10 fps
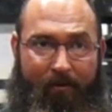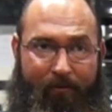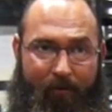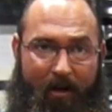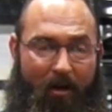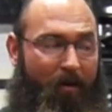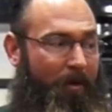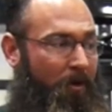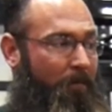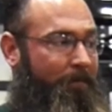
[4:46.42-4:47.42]
through your
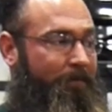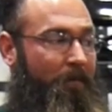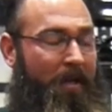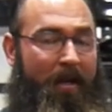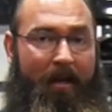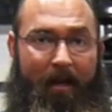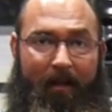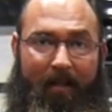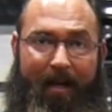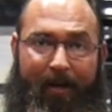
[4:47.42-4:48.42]
elbow and allow